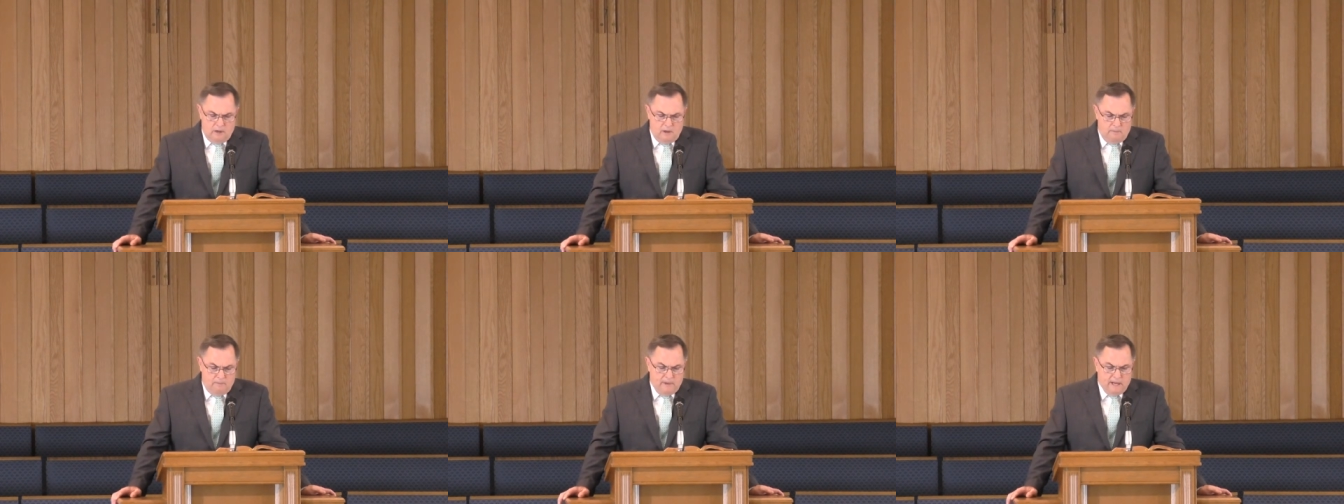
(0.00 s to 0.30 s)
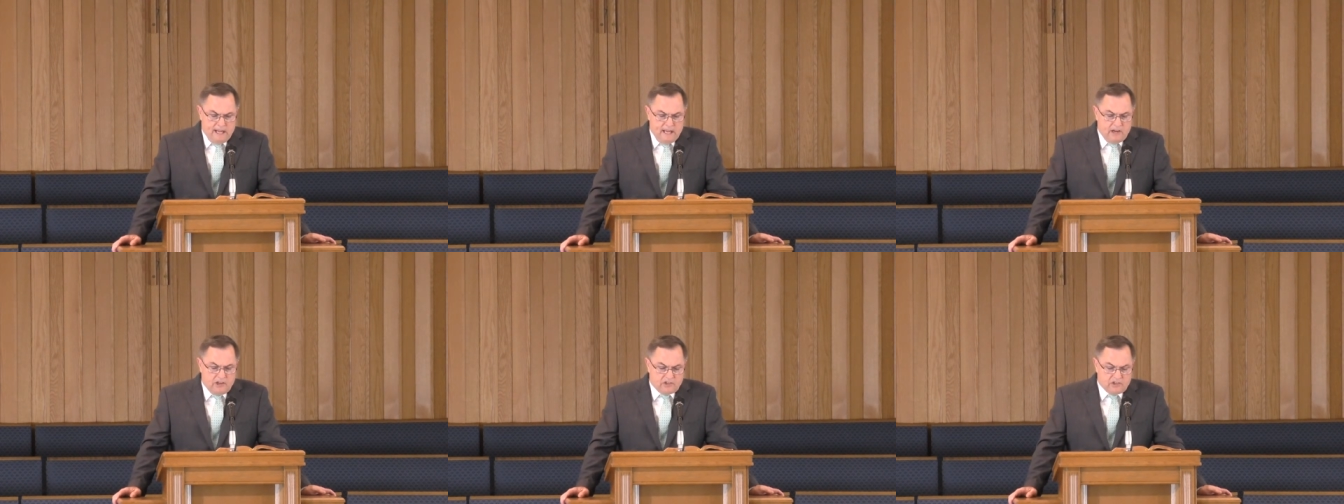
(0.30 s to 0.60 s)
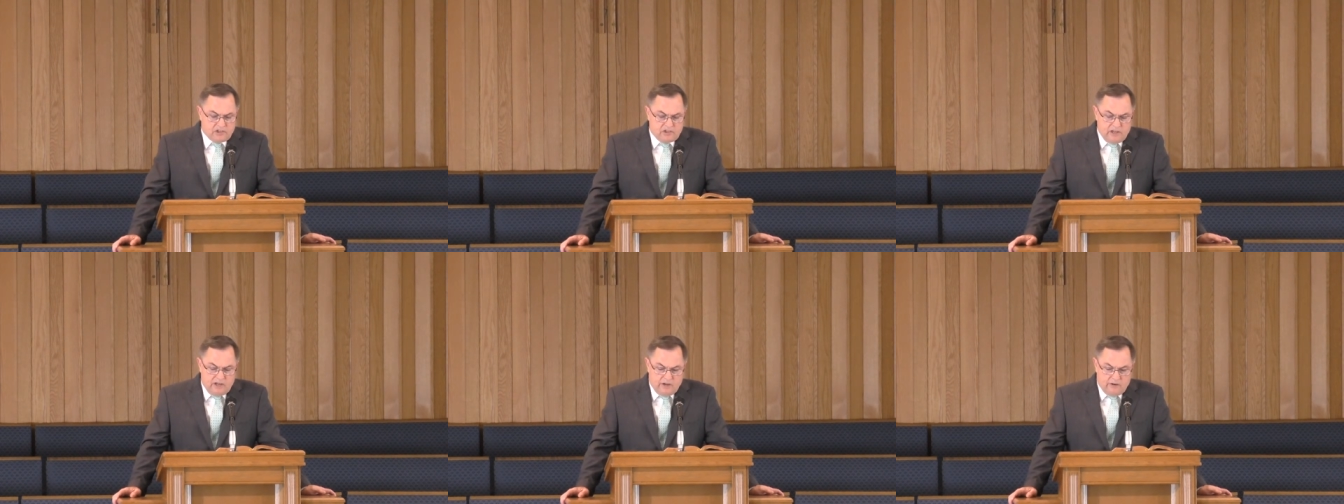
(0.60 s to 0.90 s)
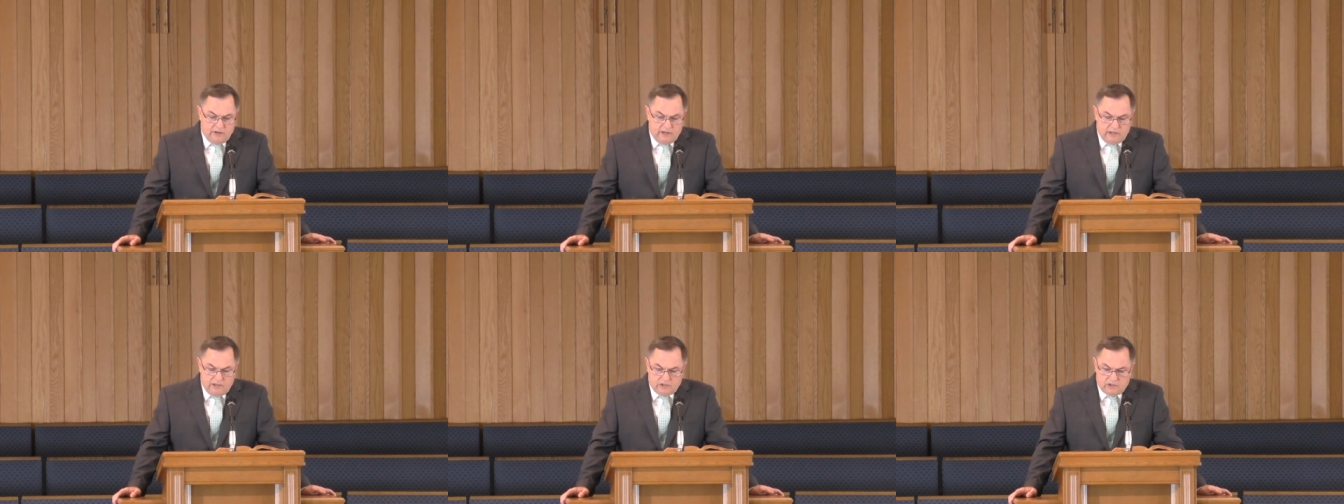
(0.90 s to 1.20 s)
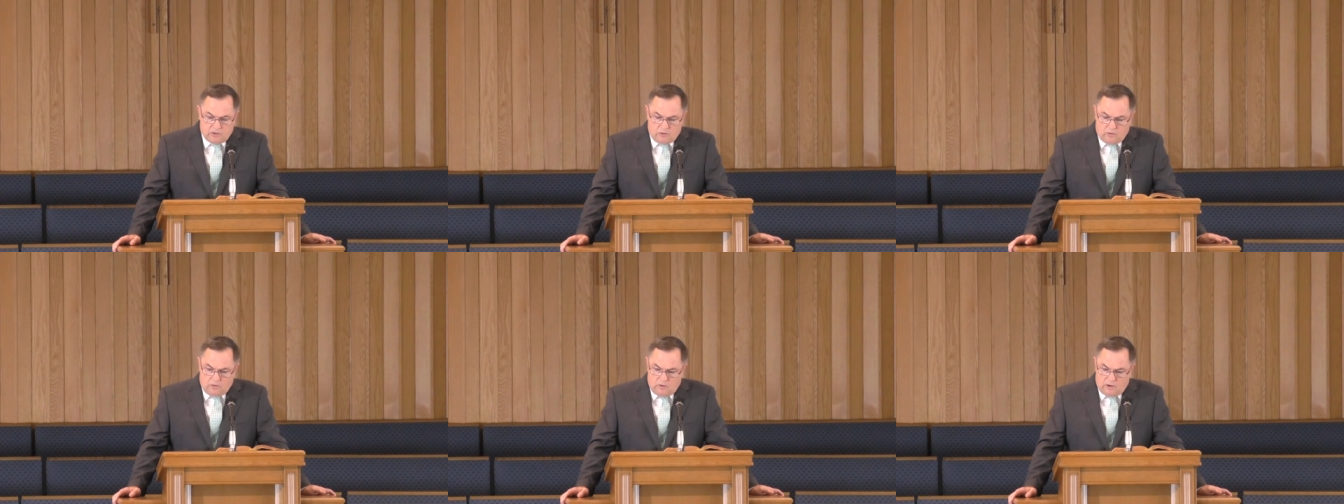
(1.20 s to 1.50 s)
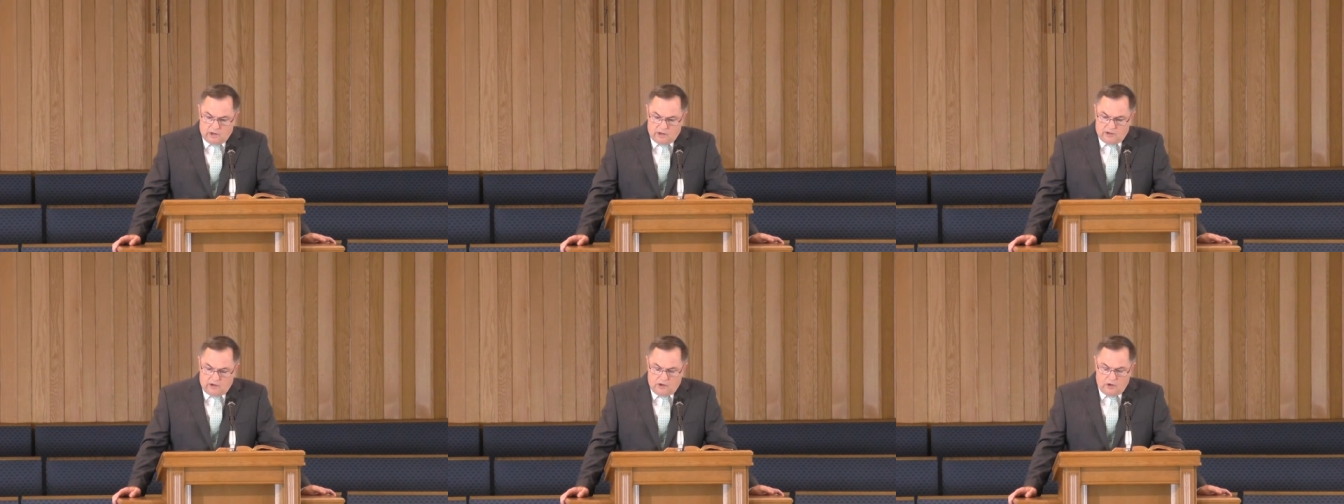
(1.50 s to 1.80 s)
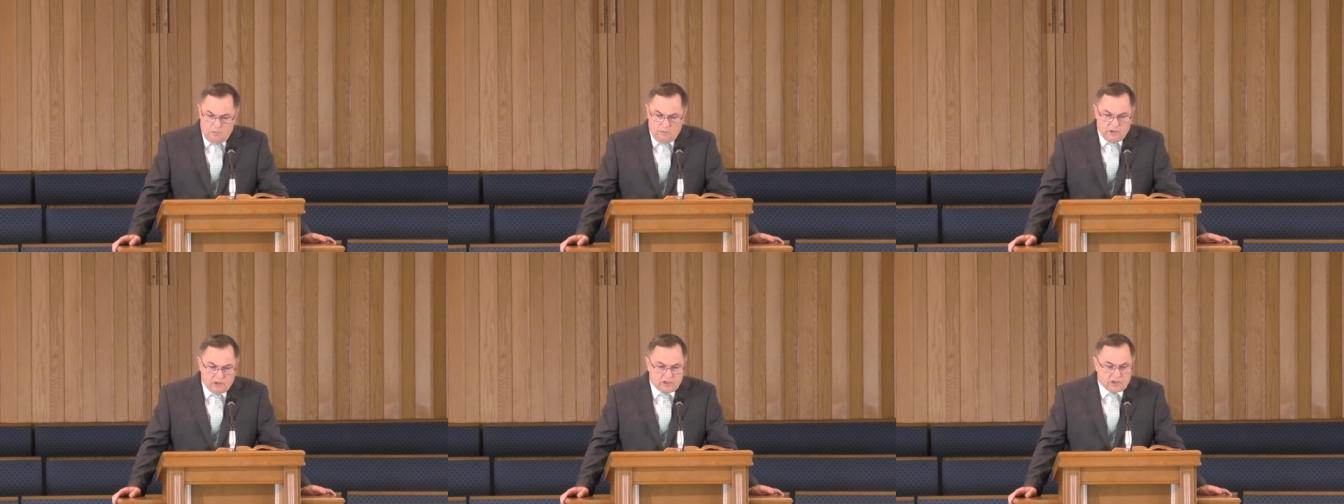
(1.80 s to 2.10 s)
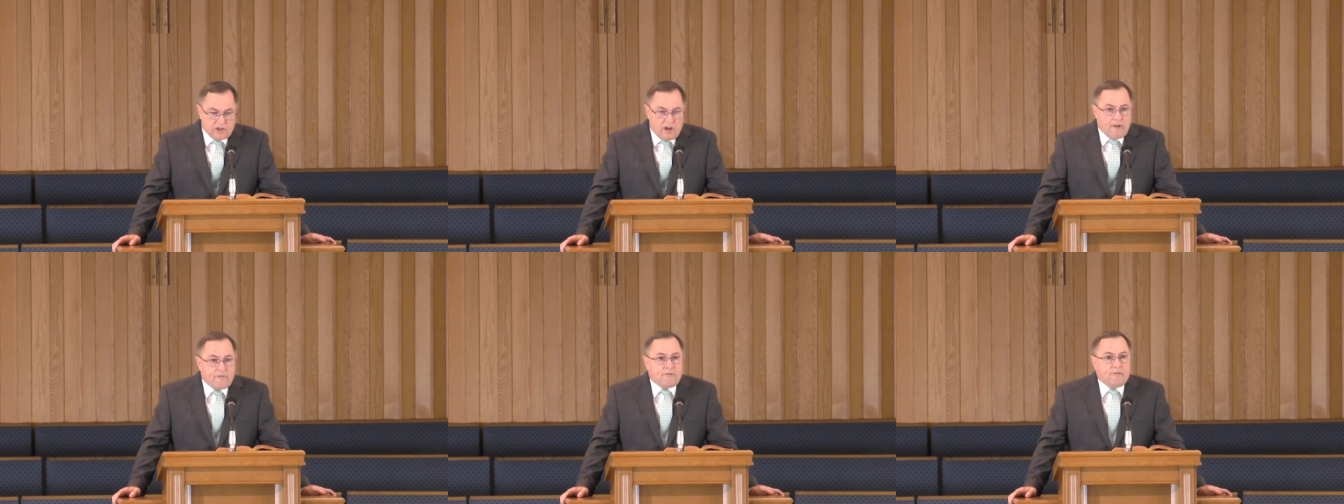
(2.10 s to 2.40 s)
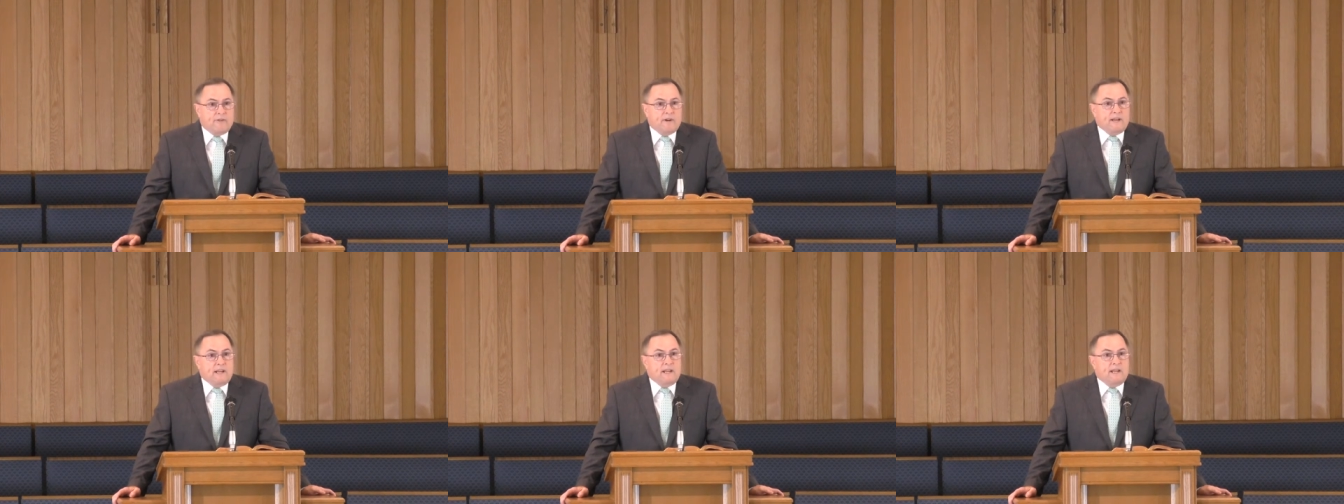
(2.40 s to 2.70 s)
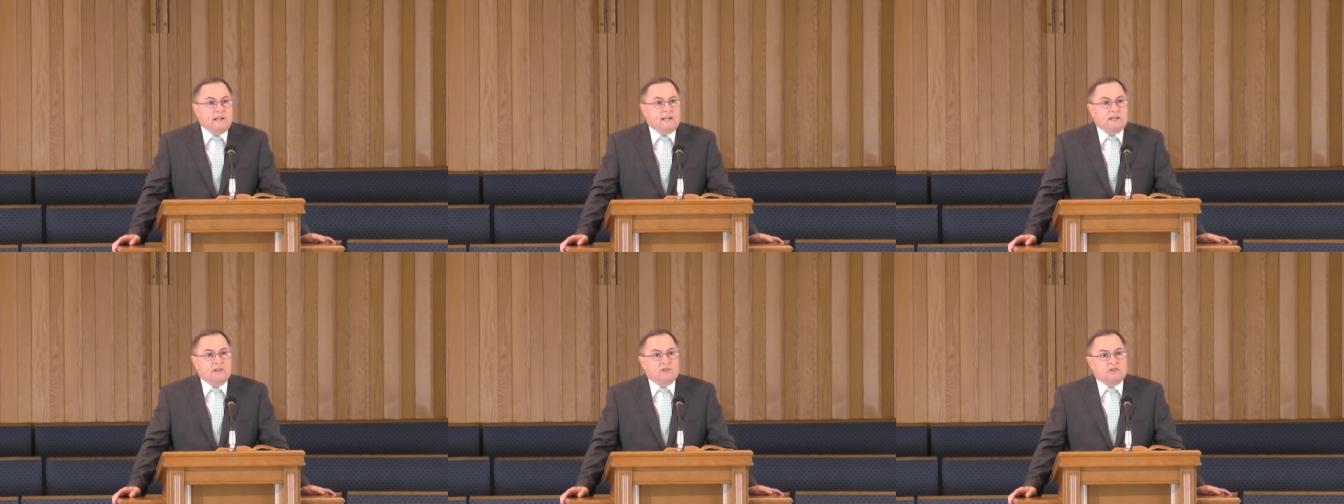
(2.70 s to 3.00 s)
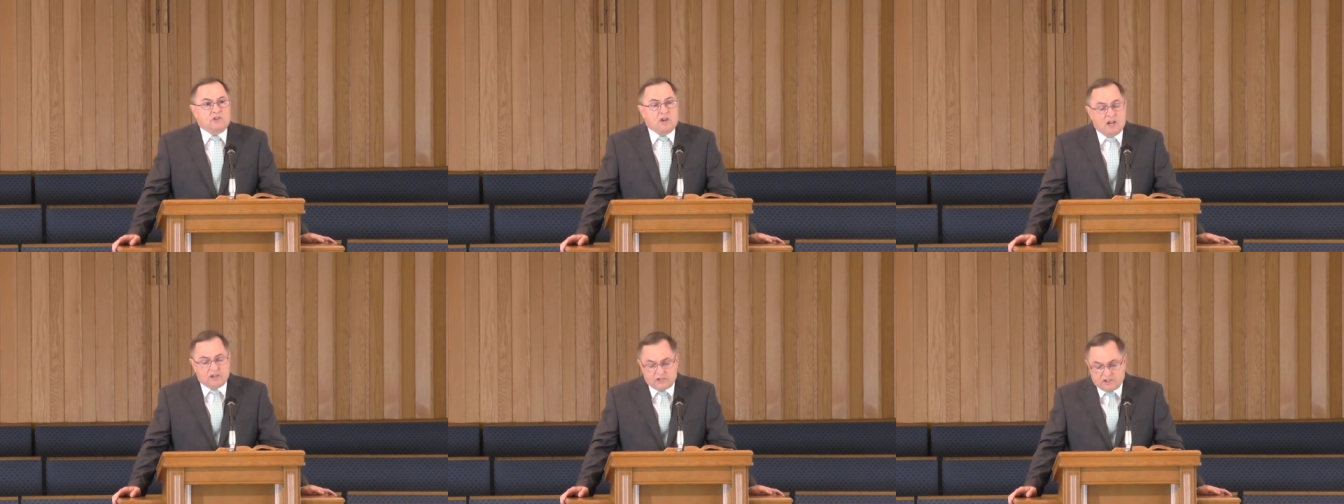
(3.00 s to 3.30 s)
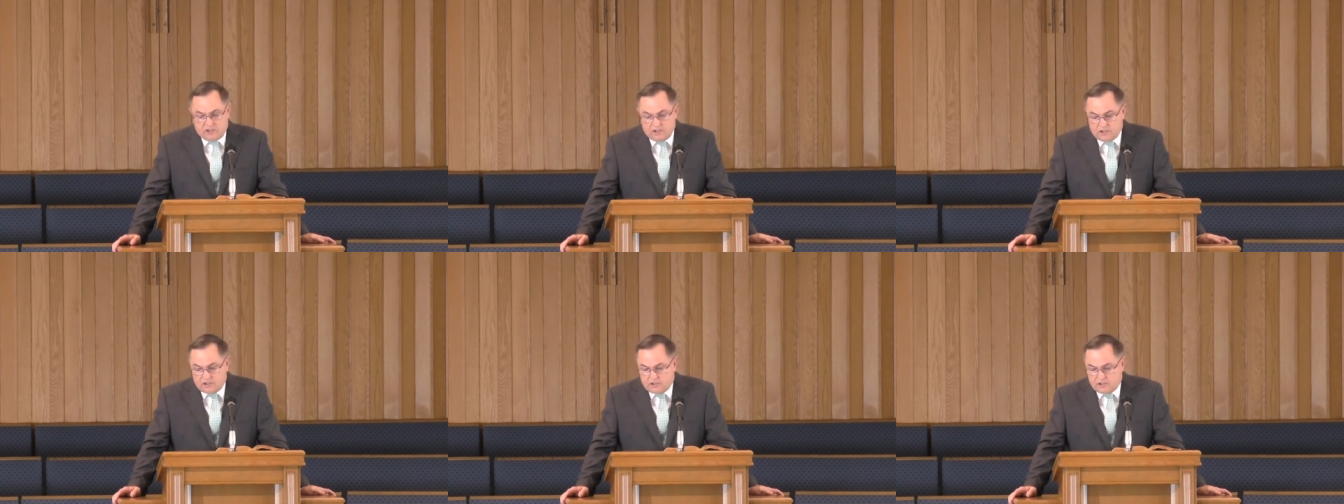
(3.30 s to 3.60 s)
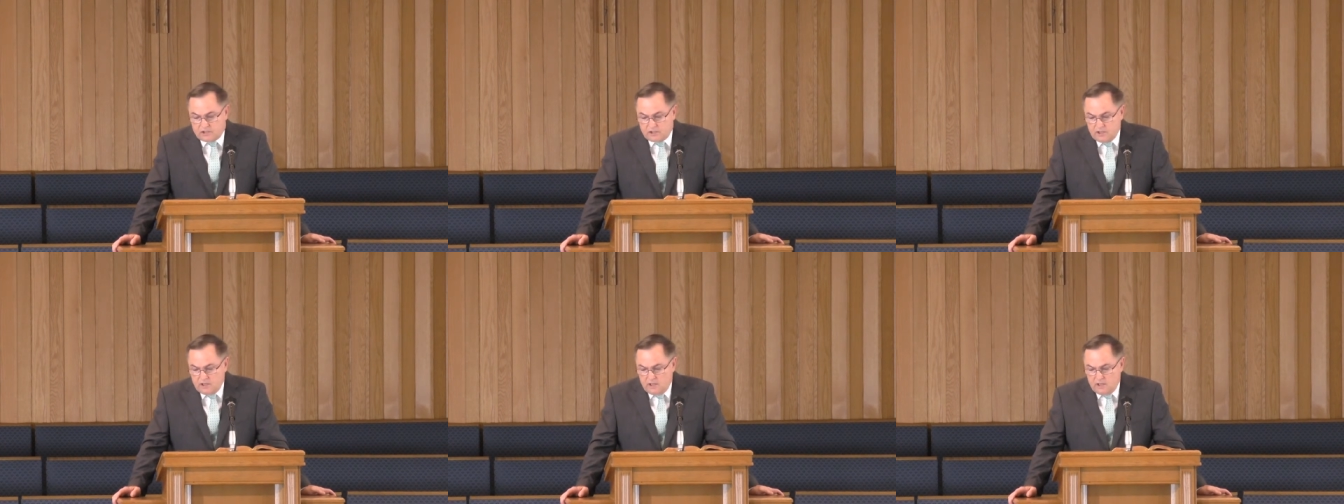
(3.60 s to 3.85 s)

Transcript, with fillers: begin a series on human suffering, injustice,